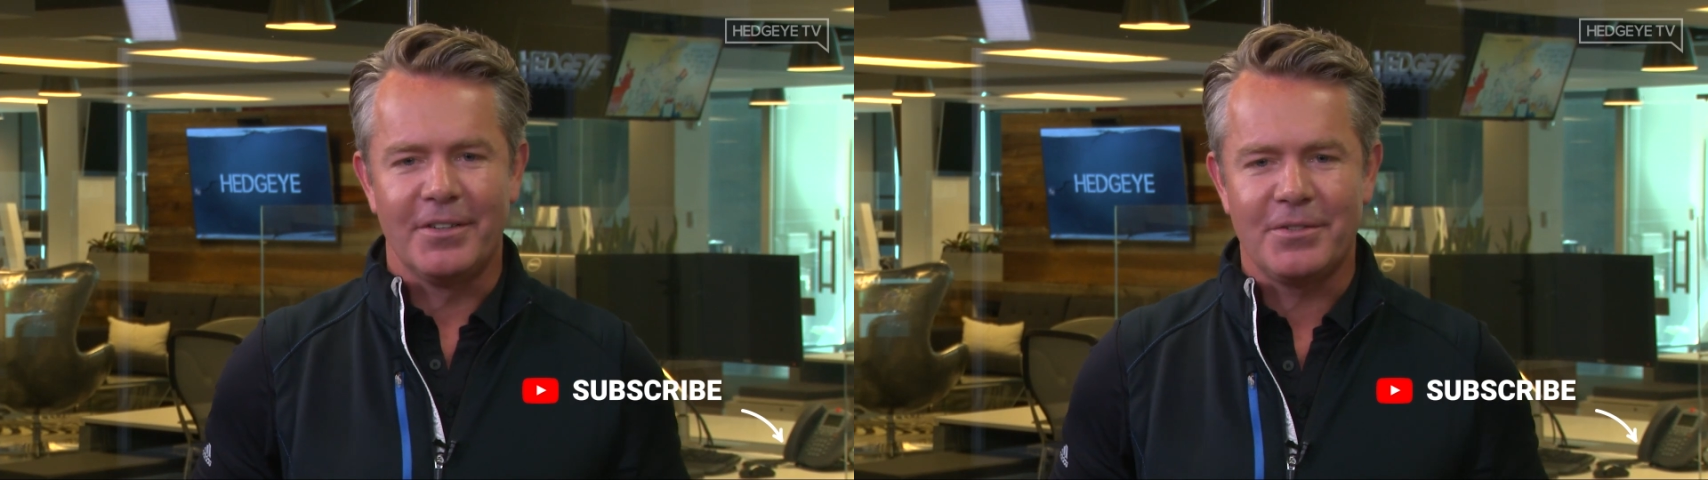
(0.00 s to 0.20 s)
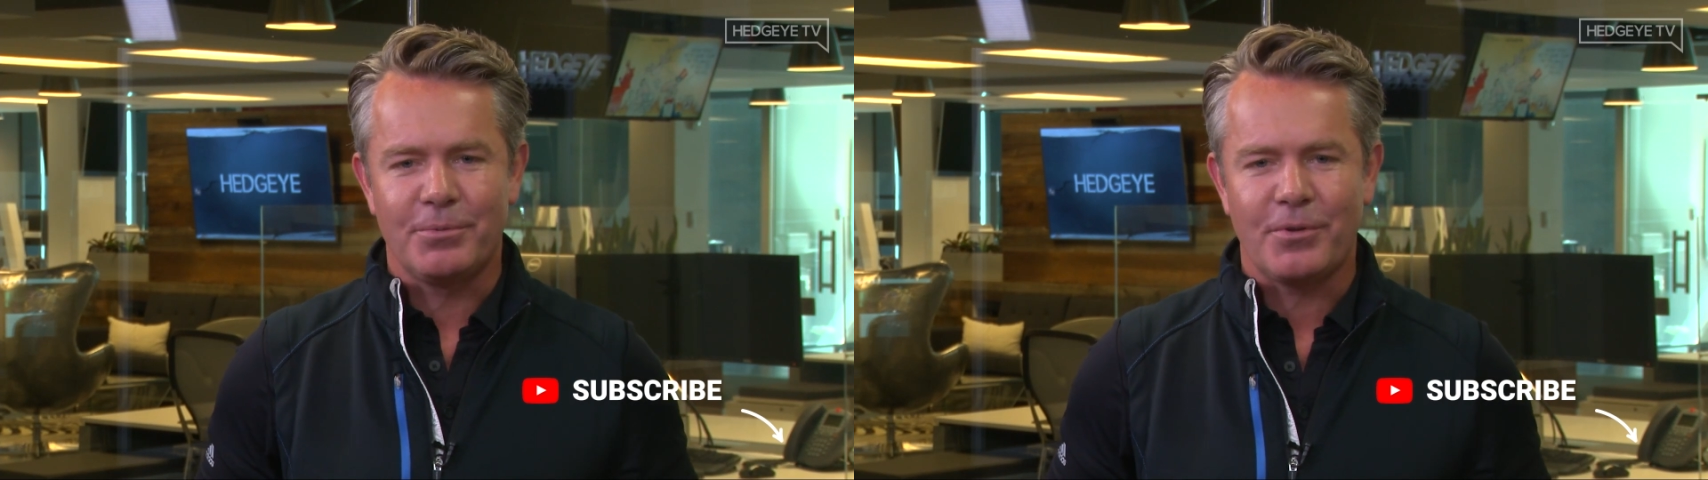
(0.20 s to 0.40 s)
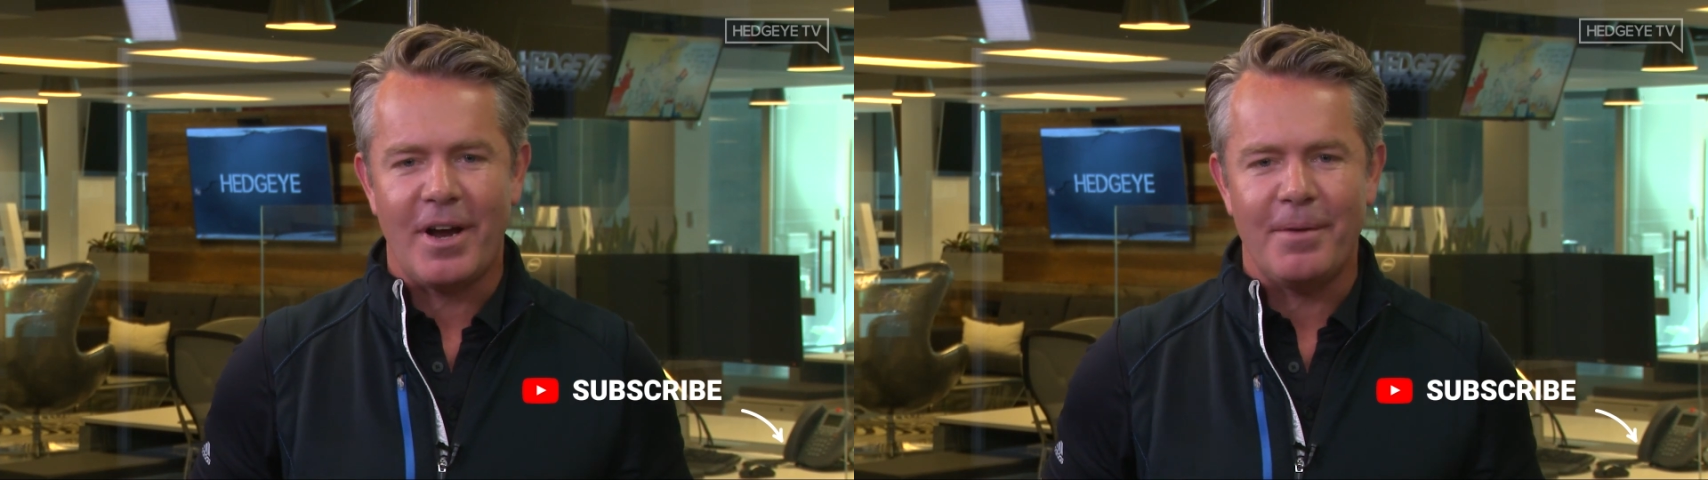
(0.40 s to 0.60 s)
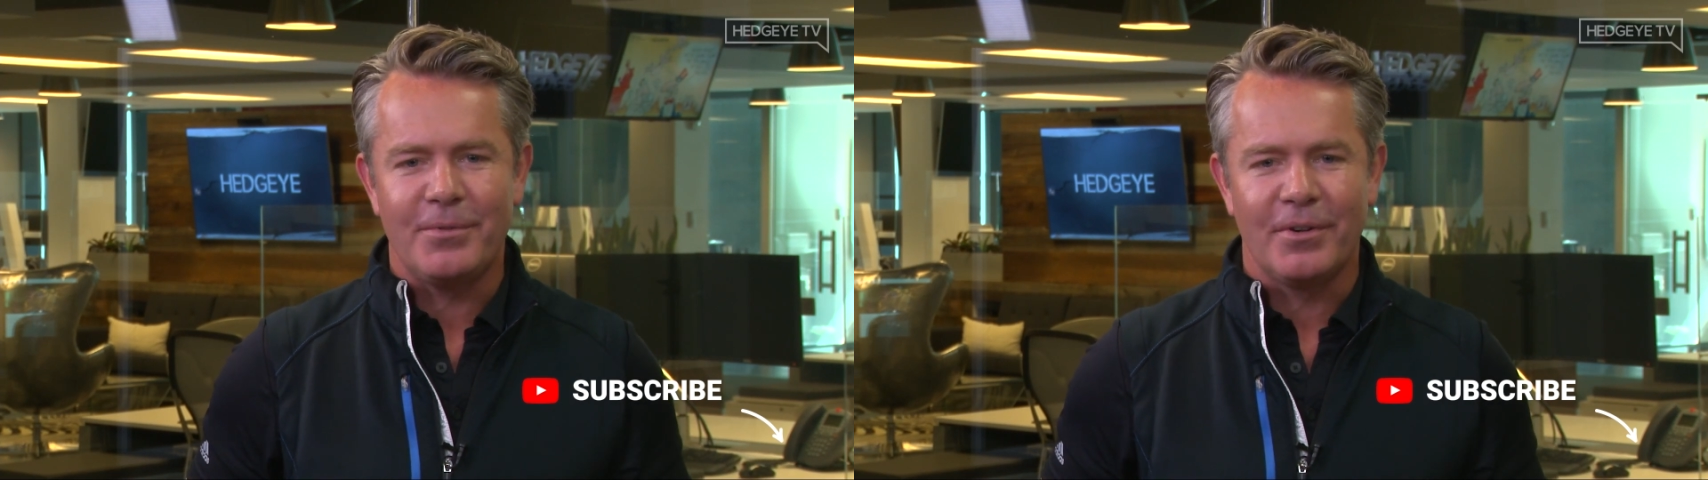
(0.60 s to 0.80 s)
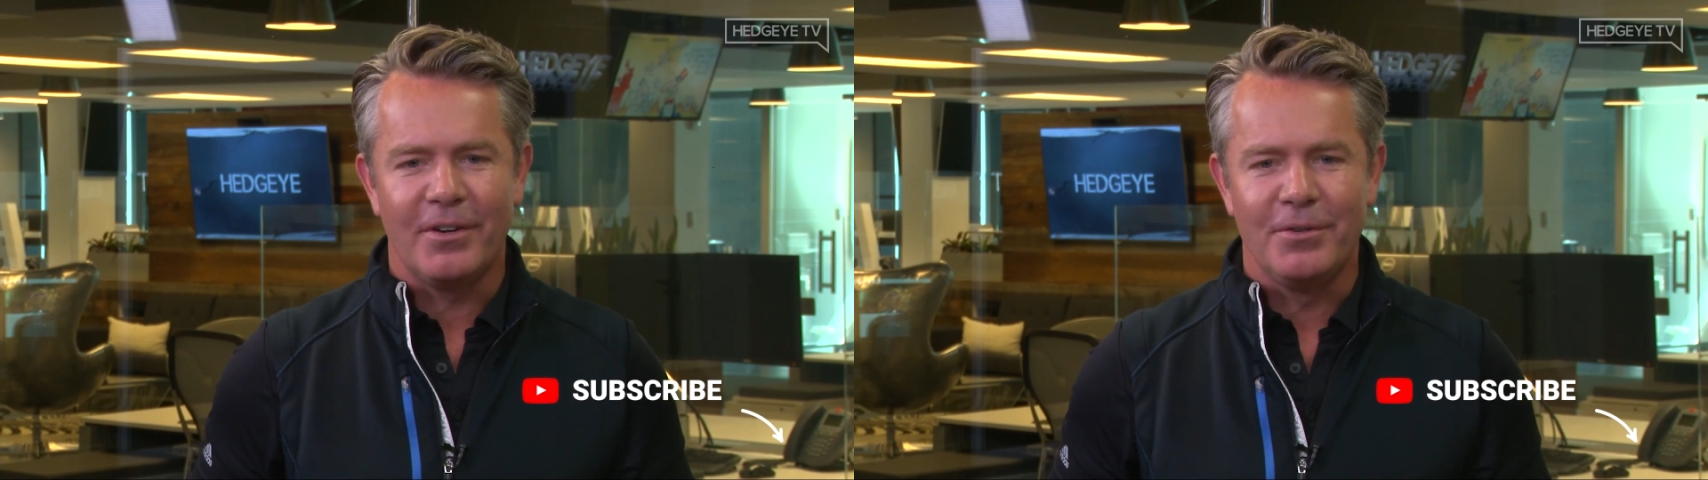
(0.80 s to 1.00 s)
Subscribe
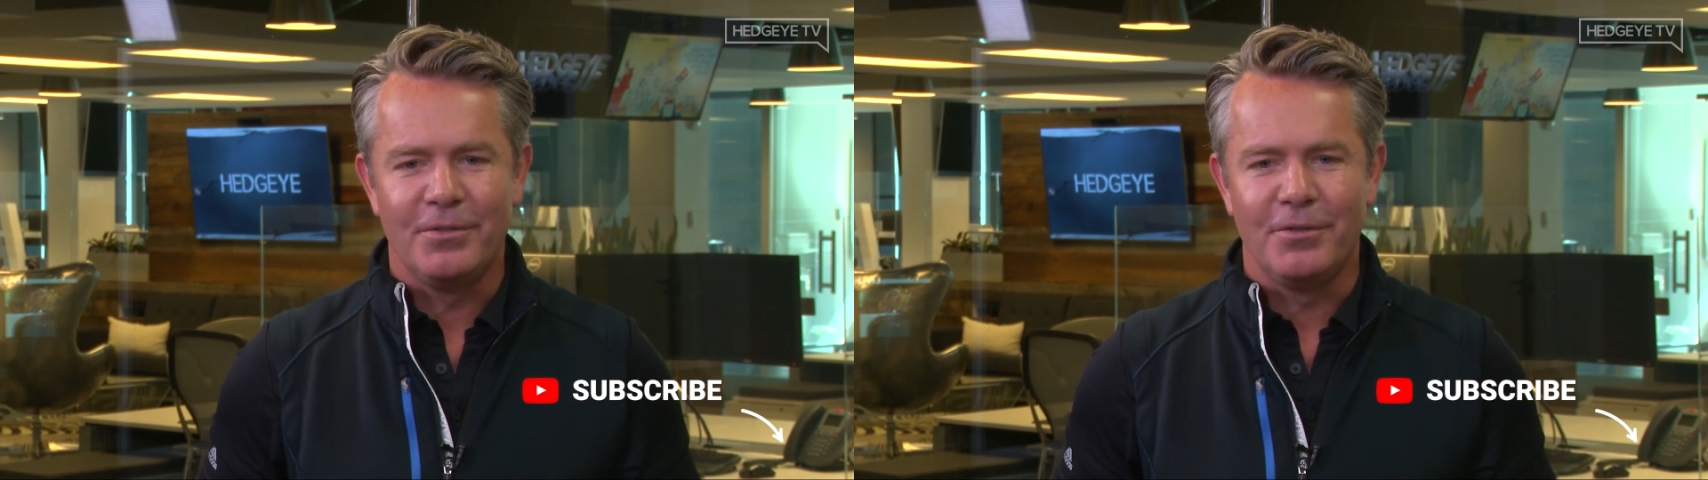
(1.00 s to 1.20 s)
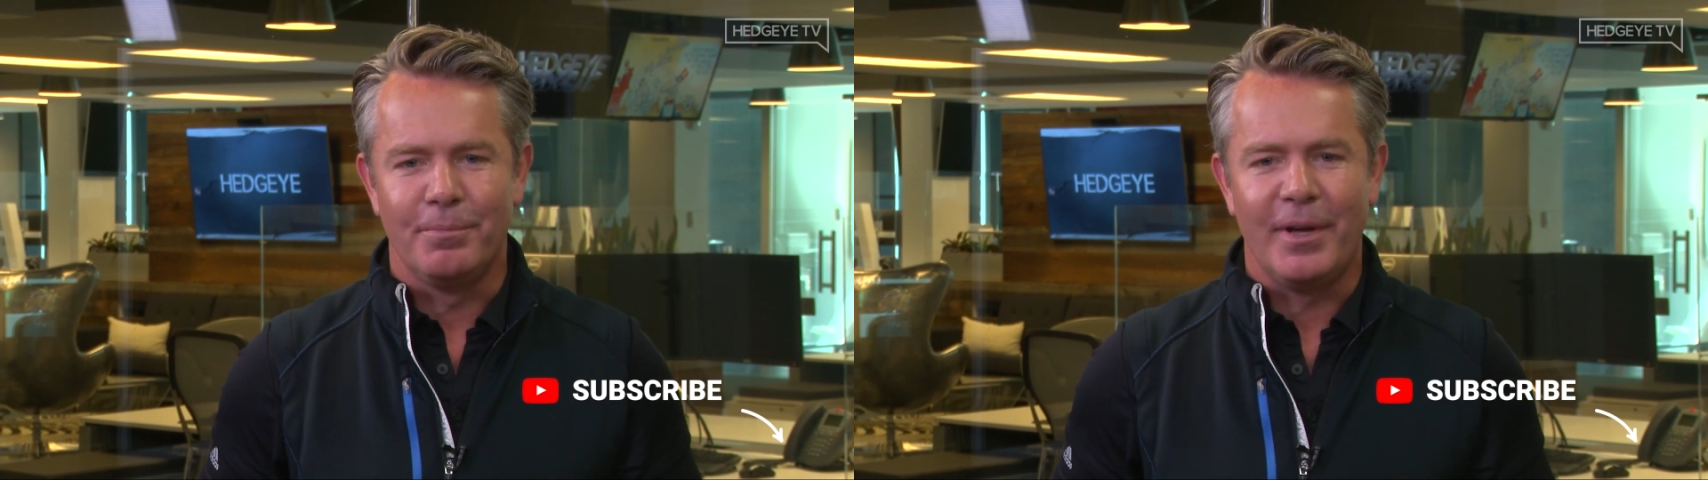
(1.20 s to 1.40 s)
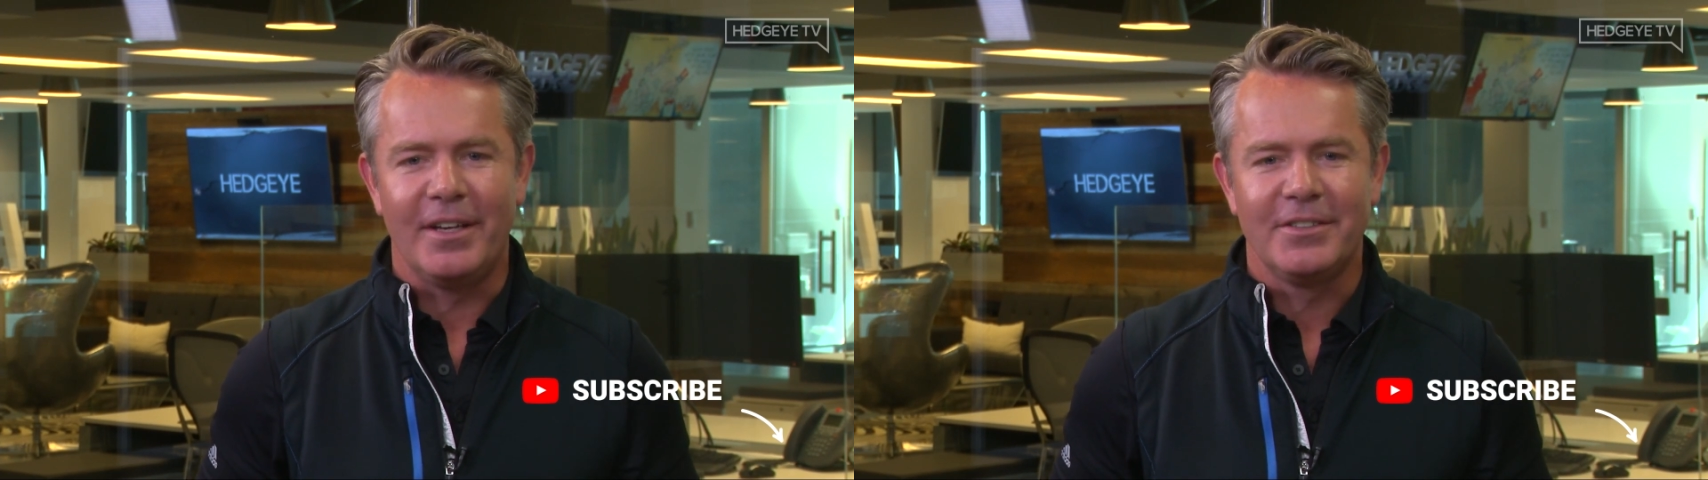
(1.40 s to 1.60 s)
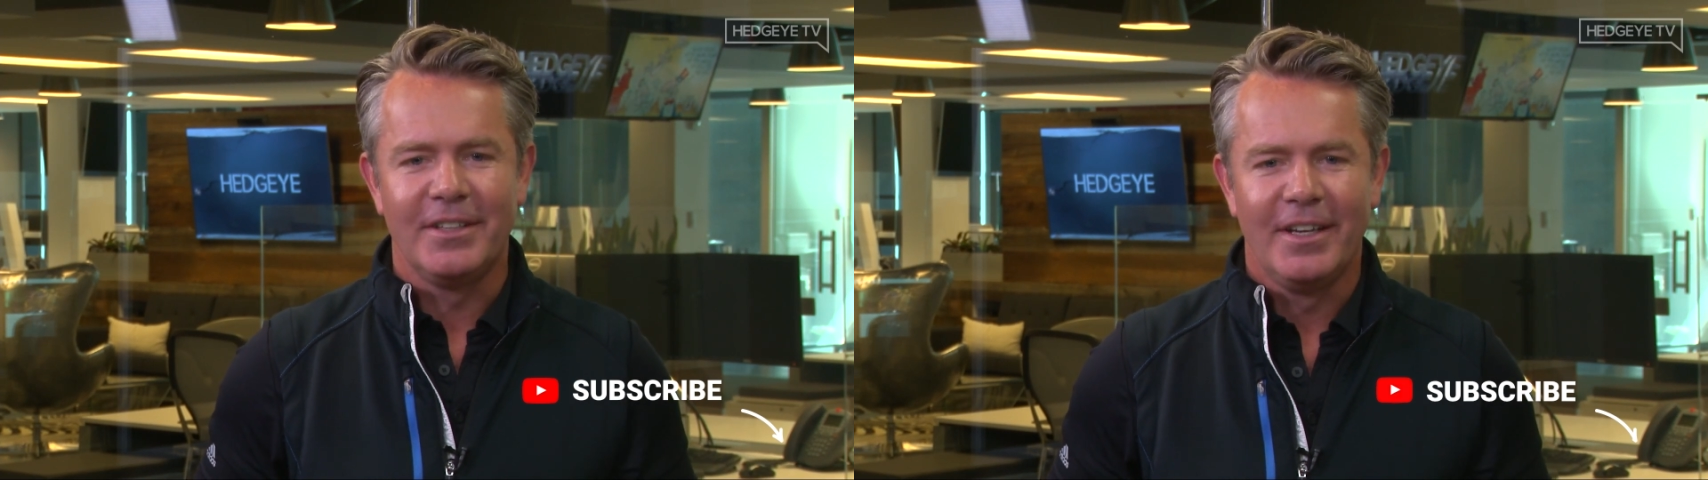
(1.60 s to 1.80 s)
to our YouTube page.